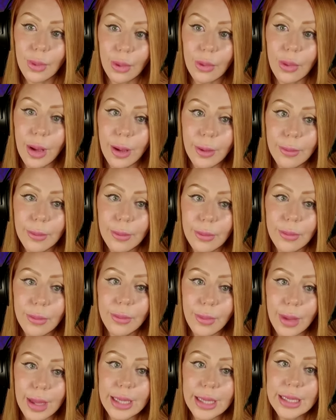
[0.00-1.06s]
Okay.
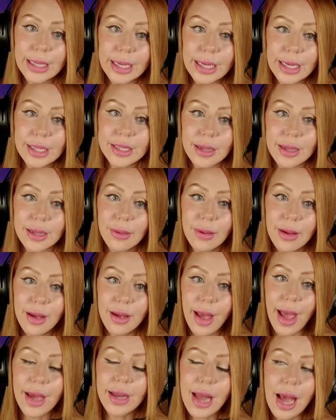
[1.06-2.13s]
And he gets it.
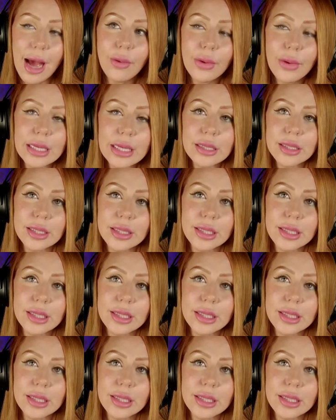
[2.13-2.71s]
And now he's